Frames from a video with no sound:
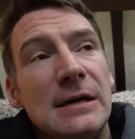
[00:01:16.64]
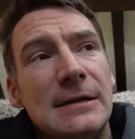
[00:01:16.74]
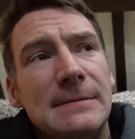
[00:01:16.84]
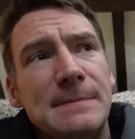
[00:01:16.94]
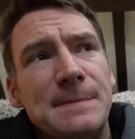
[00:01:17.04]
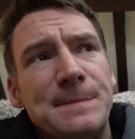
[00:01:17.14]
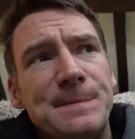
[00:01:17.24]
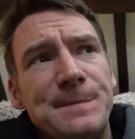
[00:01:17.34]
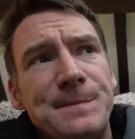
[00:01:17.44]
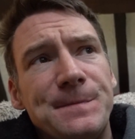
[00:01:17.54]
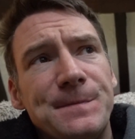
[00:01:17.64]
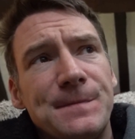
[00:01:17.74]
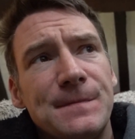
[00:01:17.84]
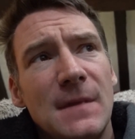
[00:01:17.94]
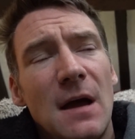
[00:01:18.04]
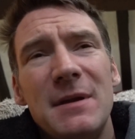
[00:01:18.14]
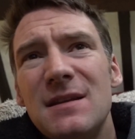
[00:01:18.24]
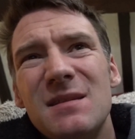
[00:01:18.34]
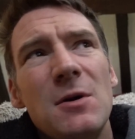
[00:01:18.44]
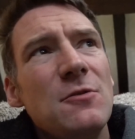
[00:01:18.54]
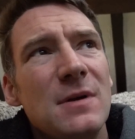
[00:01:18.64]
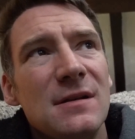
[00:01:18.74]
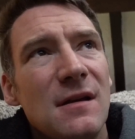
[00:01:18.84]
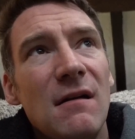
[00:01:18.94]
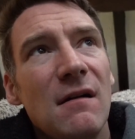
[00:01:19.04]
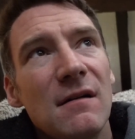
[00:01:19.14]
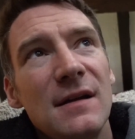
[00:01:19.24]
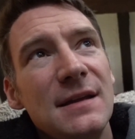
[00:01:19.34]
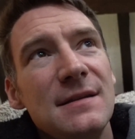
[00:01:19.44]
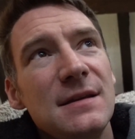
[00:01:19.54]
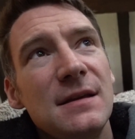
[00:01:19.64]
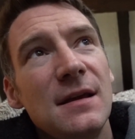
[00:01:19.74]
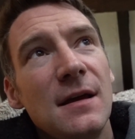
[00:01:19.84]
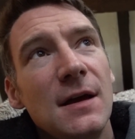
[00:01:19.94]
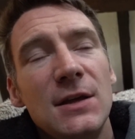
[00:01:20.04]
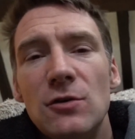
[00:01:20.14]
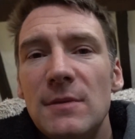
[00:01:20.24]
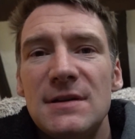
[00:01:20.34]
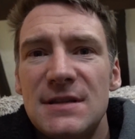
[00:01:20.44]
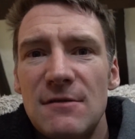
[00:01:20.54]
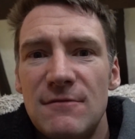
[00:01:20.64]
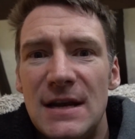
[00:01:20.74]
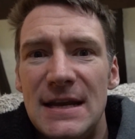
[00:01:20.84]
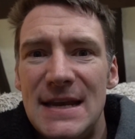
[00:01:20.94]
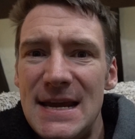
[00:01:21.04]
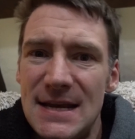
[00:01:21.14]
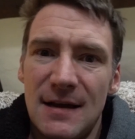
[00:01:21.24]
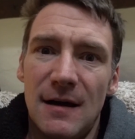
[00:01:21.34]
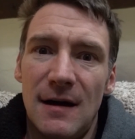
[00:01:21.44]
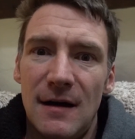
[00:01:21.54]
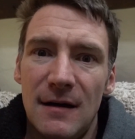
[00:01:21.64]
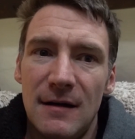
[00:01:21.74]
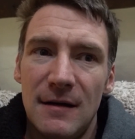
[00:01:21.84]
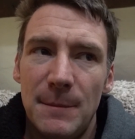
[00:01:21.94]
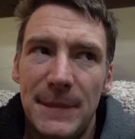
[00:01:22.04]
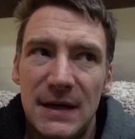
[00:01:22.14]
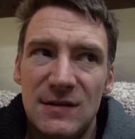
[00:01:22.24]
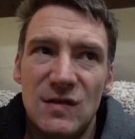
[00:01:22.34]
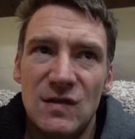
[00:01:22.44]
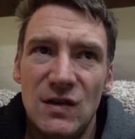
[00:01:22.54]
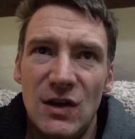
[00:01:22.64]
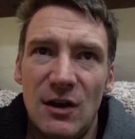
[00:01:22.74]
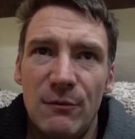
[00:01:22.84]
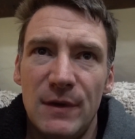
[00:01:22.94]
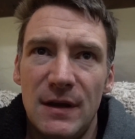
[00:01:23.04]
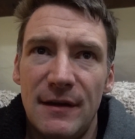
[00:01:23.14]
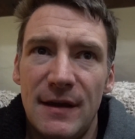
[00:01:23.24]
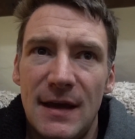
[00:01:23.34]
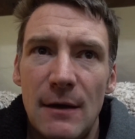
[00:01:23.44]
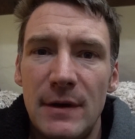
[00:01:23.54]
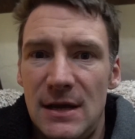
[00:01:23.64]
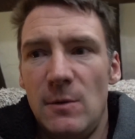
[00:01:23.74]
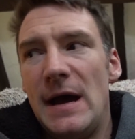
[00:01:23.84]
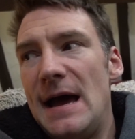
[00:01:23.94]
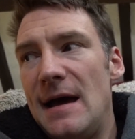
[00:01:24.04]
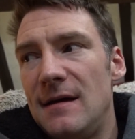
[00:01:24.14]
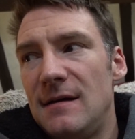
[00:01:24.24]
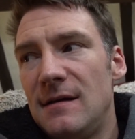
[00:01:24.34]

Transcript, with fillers: Um, I mean, at the moment, God, it, you almost don't really need a car because you don't go anywhere.